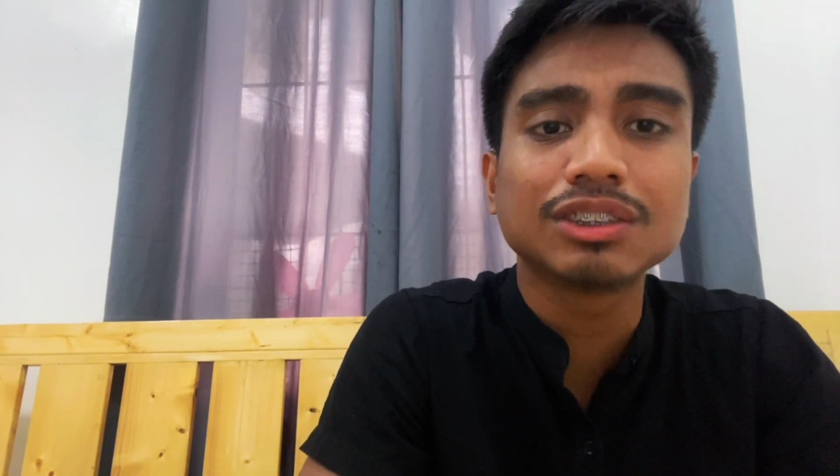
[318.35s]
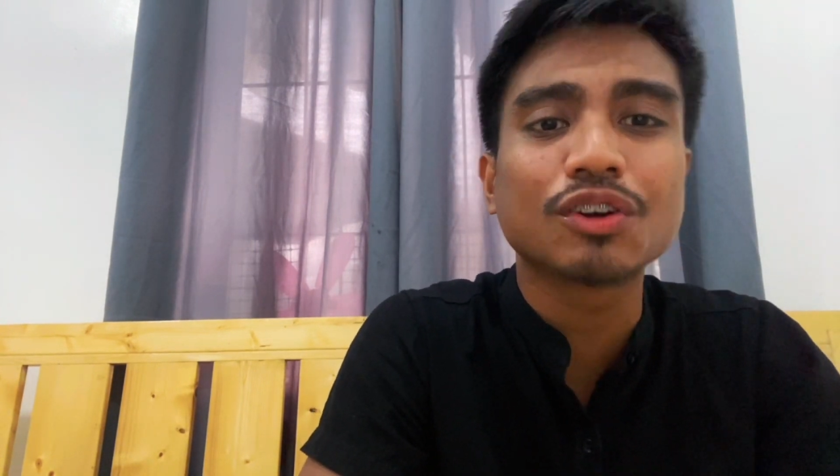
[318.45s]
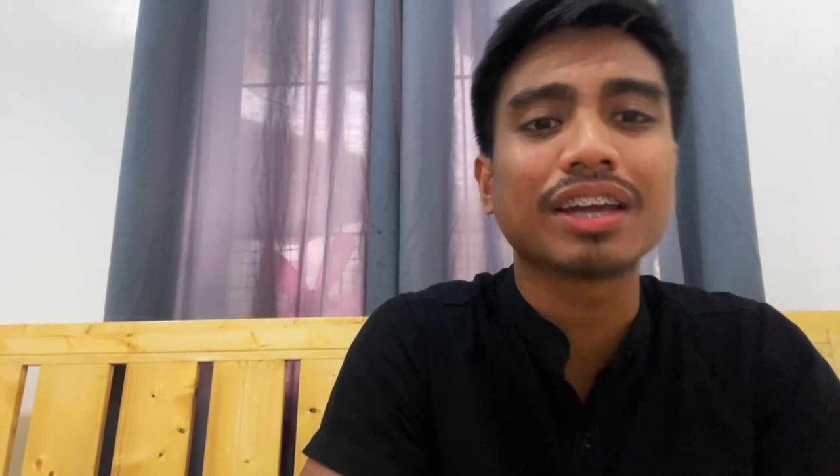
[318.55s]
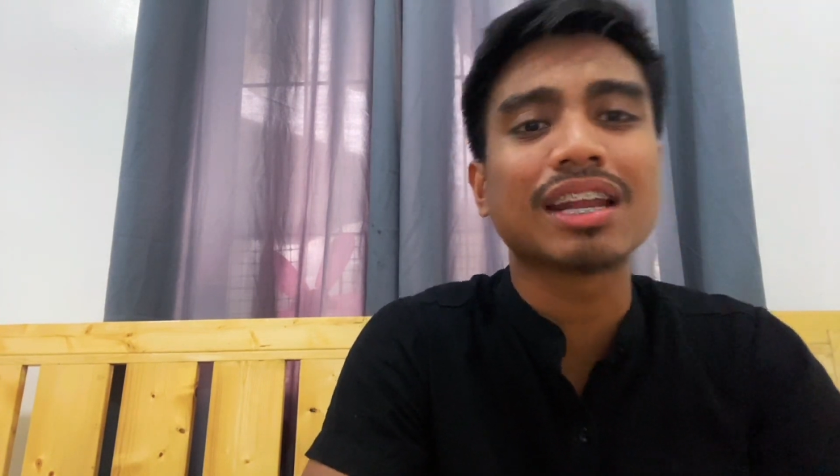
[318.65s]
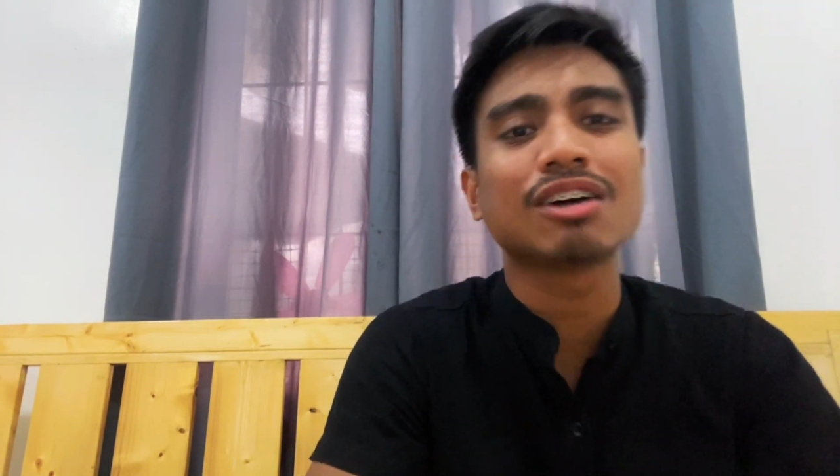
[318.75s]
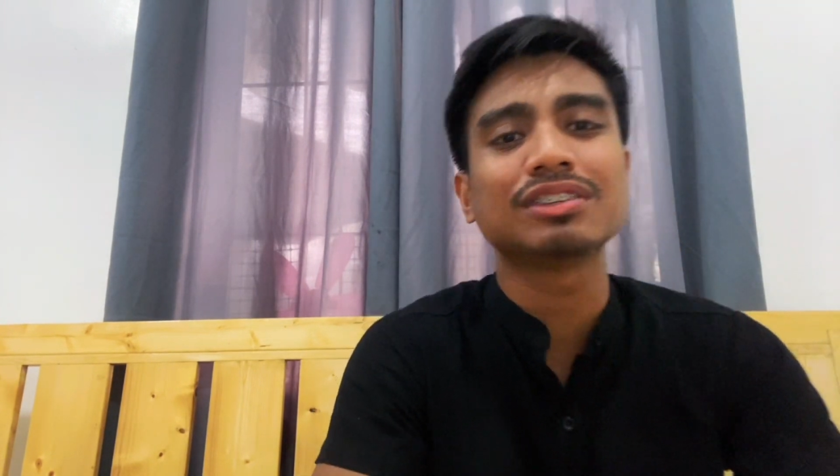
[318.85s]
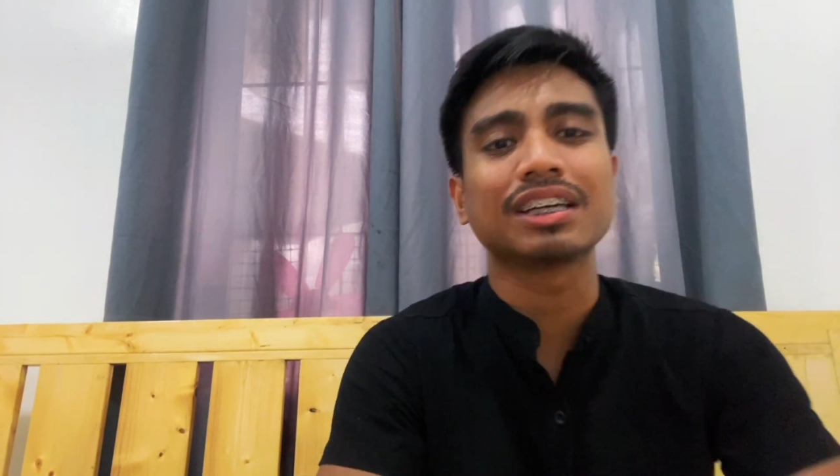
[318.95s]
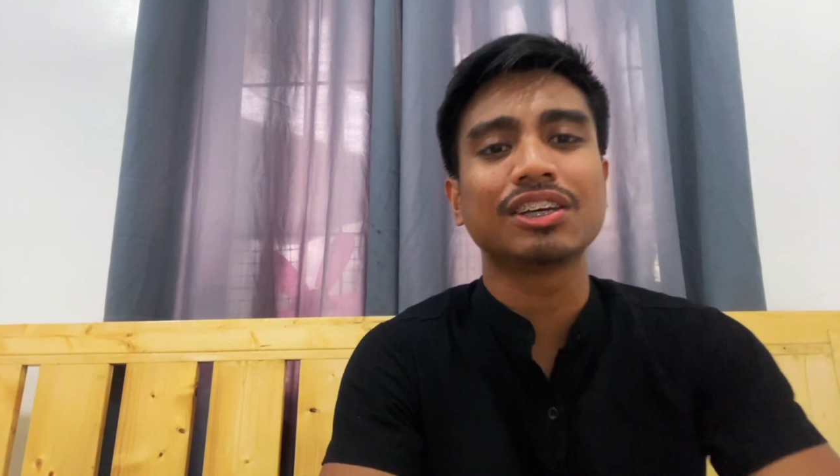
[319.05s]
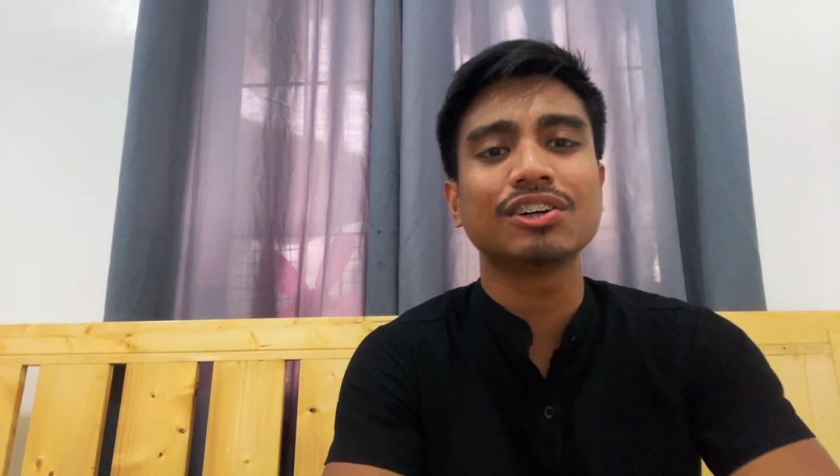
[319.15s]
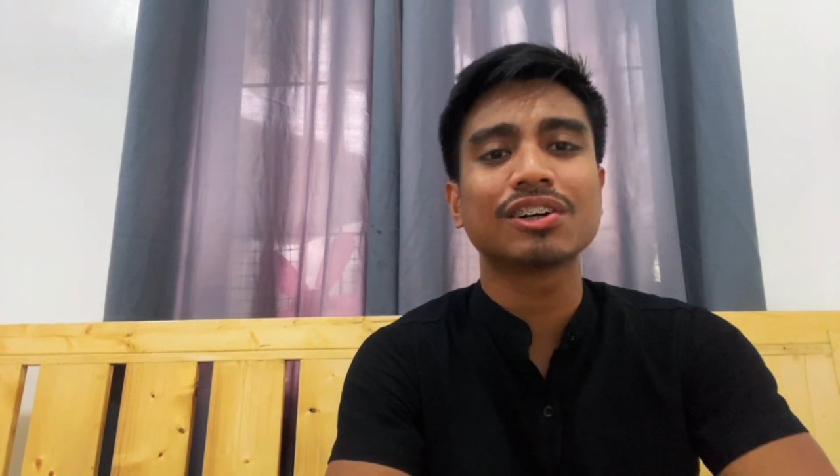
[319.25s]
you can now
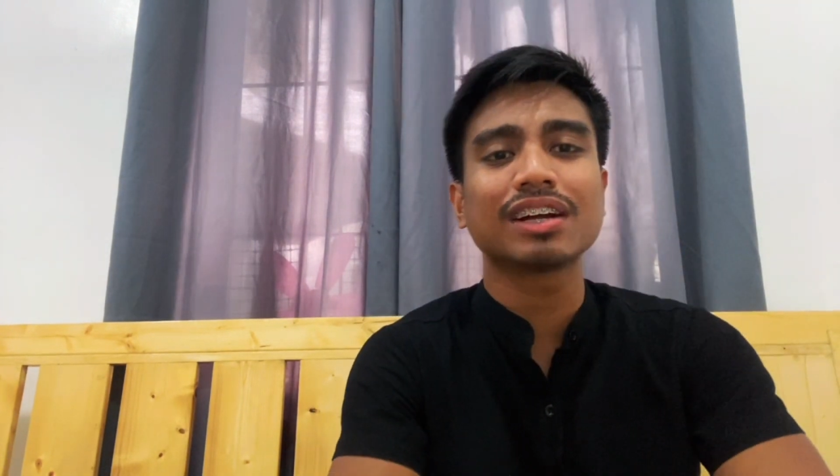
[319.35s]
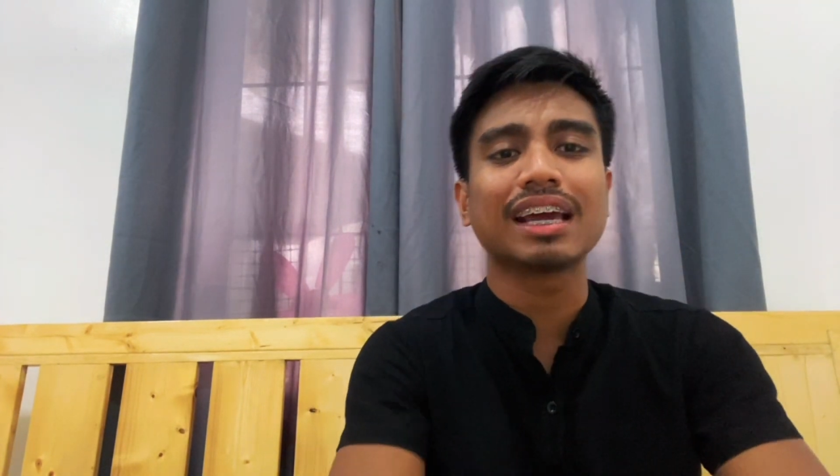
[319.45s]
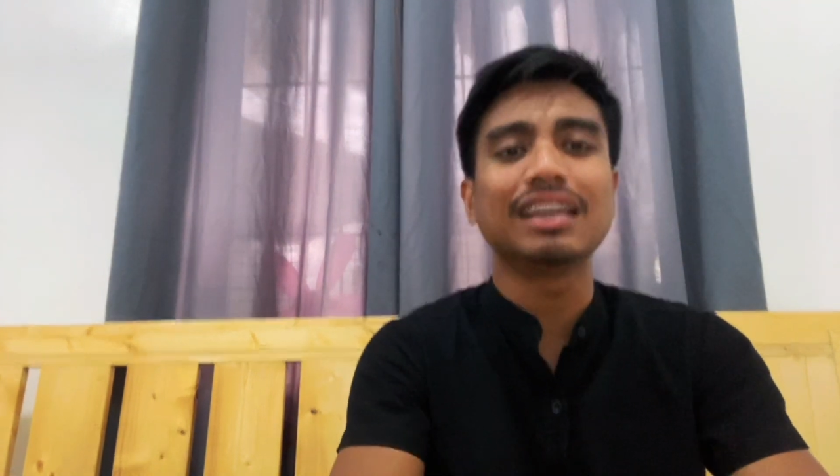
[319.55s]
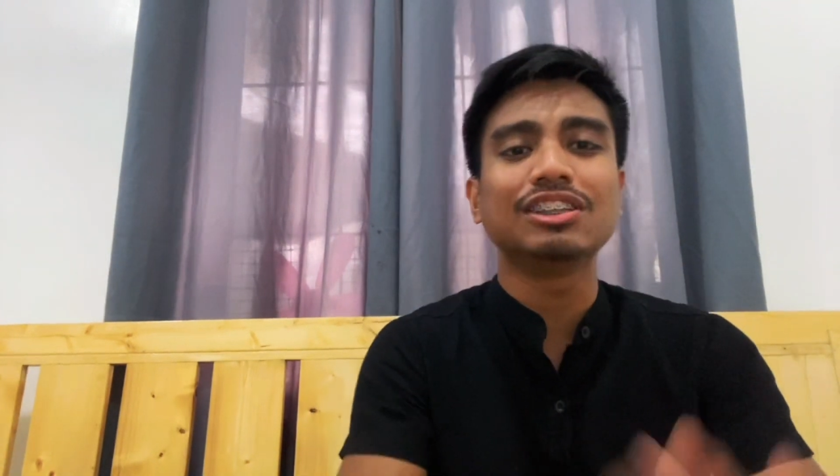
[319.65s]
secure a